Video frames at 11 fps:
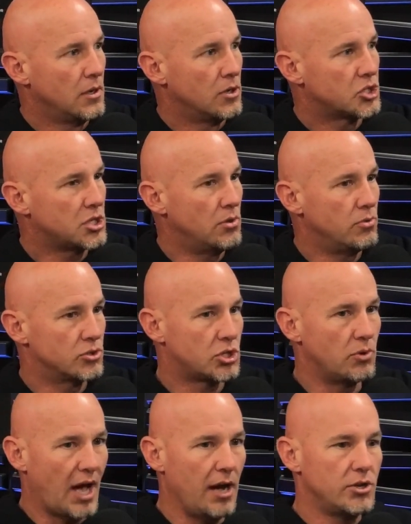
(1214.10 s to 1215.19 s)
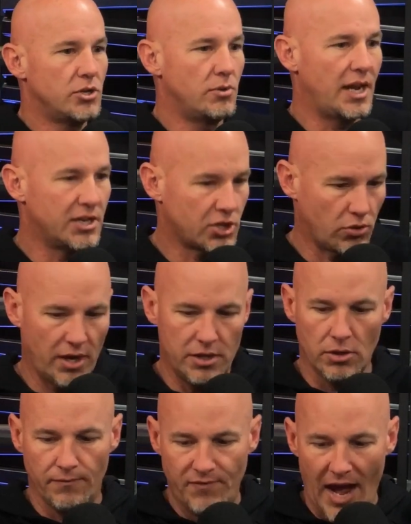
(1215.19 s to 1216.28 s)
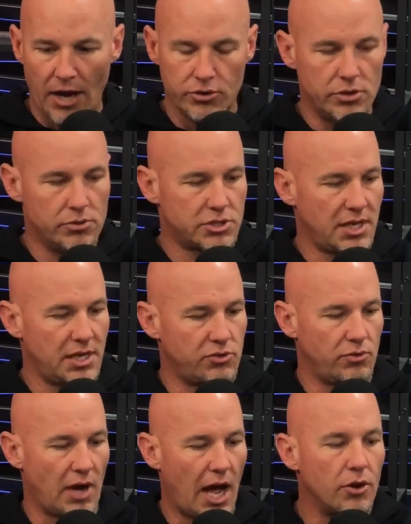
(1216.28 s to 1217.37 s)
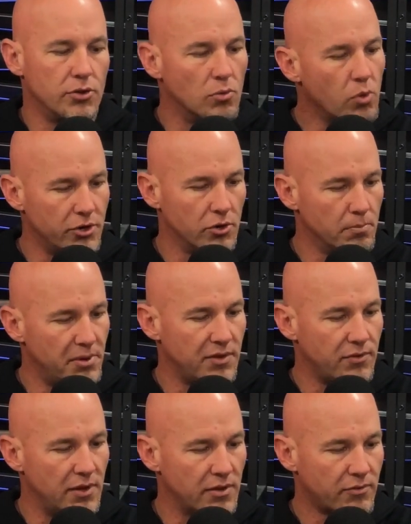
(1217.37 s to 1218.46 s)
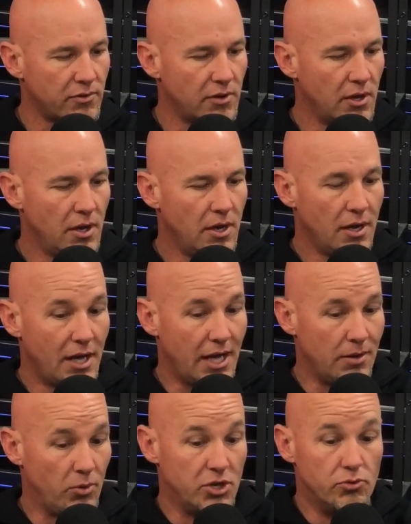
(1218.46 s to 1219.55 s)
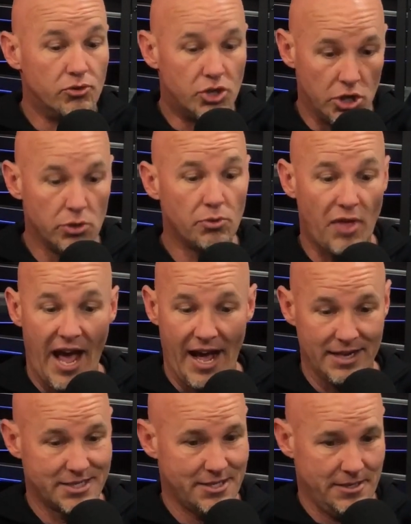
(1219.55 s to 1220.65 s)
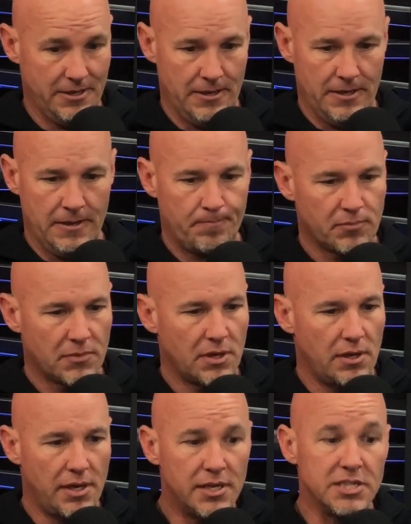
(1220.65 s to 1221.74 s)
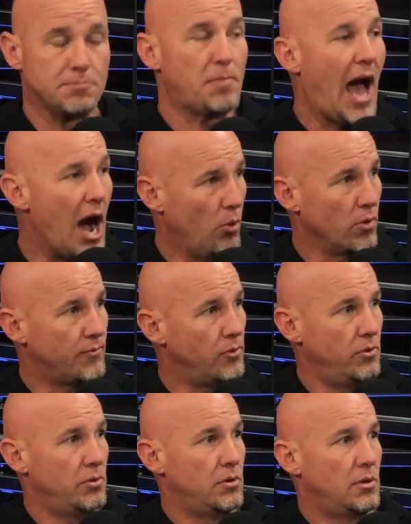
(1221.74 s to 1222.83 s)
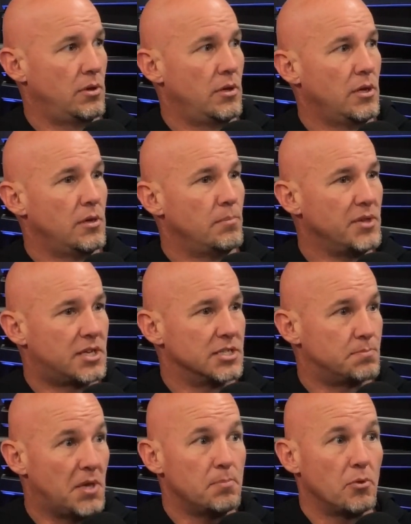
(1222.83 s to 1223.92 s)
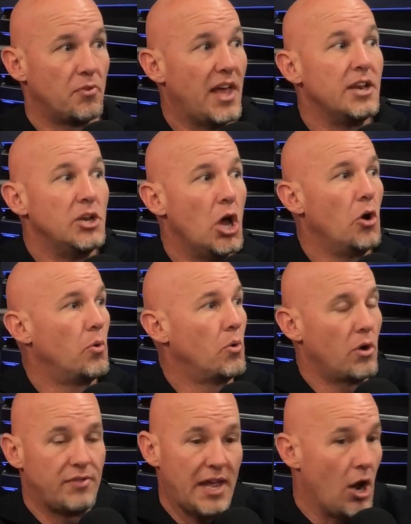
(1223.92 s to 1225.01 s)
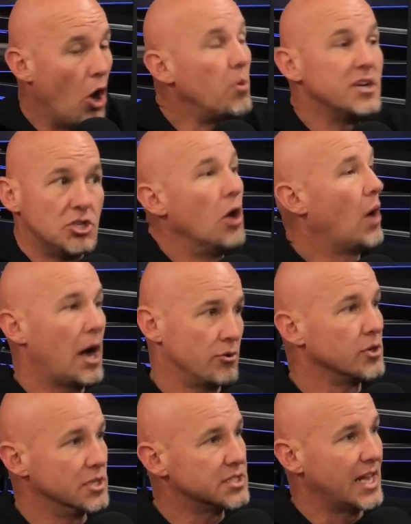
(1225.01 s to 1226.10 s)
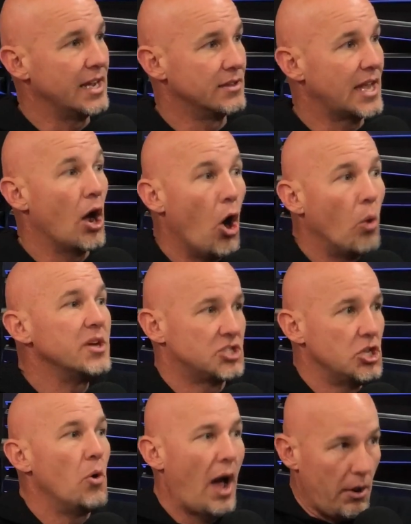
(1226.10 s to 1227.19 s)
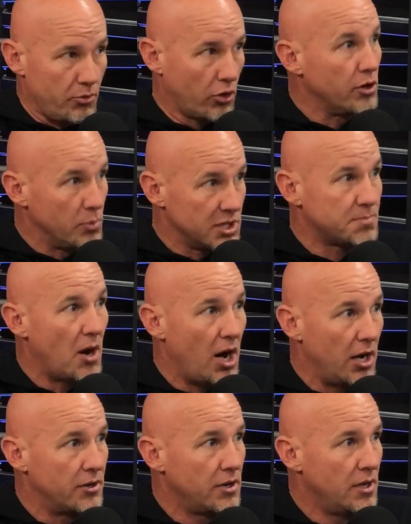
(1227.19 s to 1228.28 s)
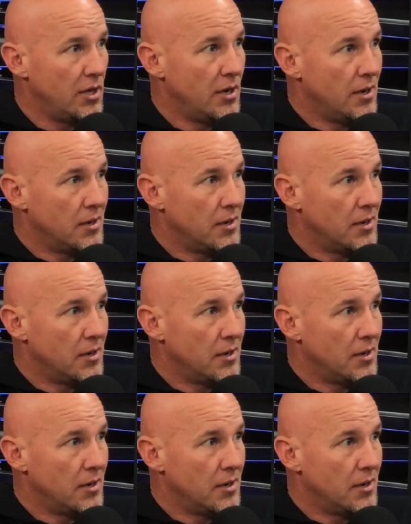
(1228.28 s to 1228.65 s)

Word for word: So yeah. so how do you integrate your values into how you run your business? Mm-hmm. And when you do that, it is powerful. Mm-hmm. Because people then know, they always know how you're going to stand. They always know how you're going to respond. Right. Yeah.